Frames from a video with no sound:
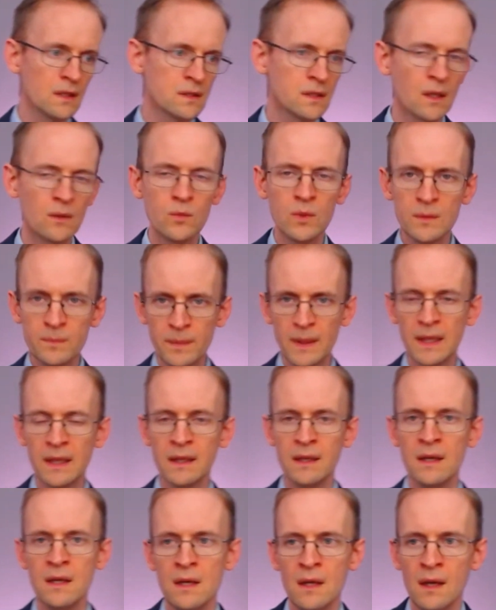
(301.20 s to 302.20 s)
So it would
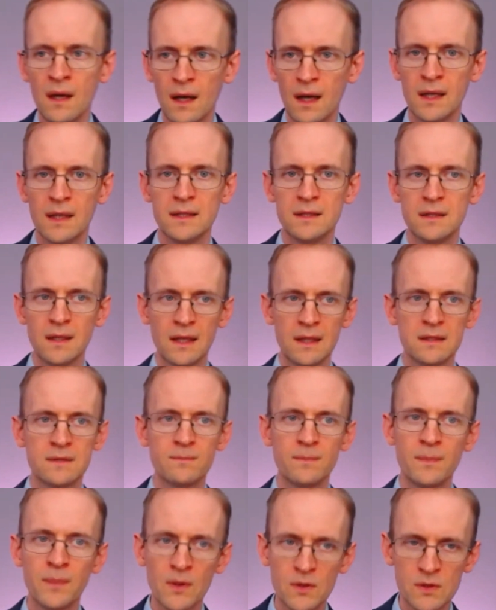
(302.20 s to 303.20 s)
be
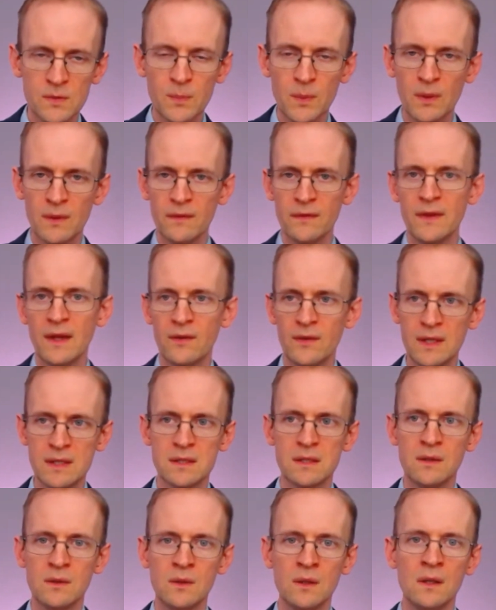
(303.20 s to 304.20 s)
it's possible in theory
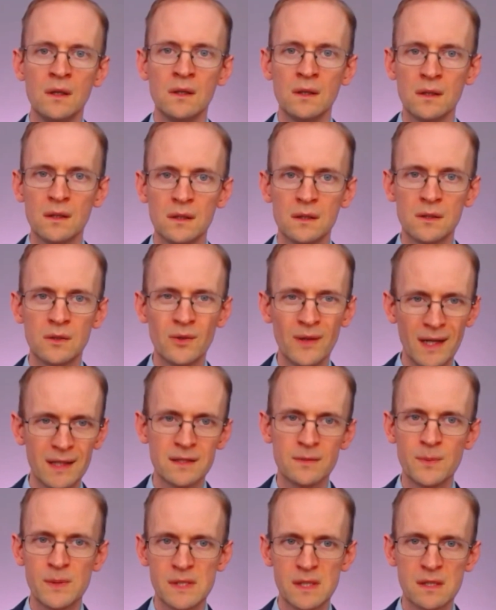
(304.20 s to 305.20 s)
to
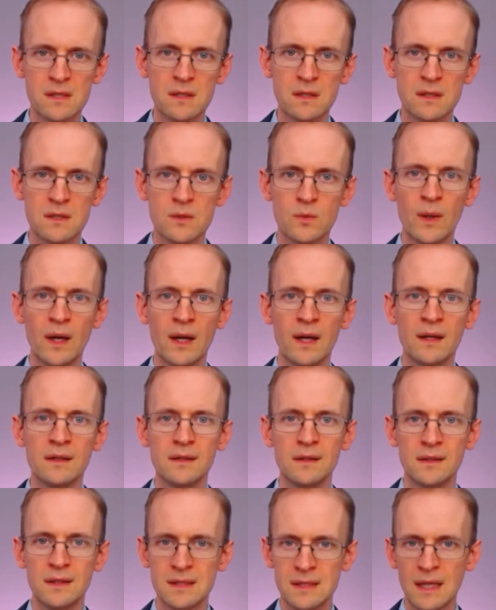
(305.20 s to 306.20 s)
correct positions where
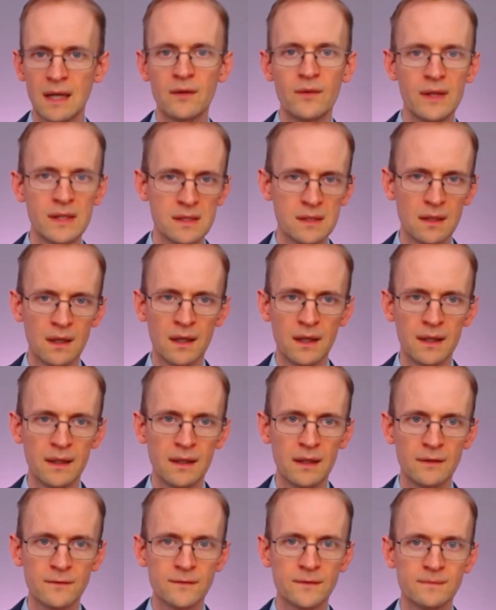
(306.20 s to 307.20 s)
the salary isn't high
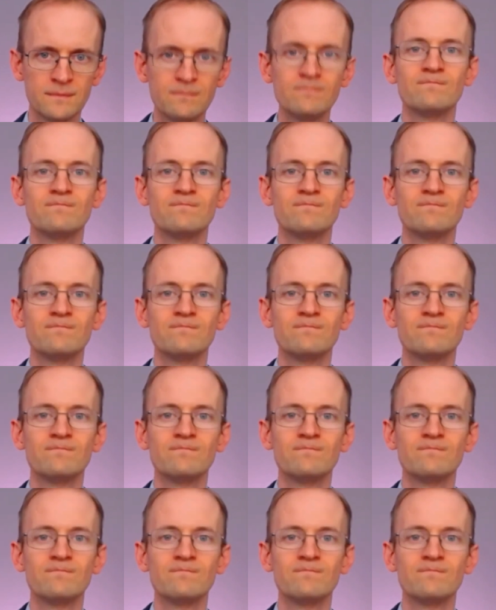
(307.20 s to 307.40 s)
enough.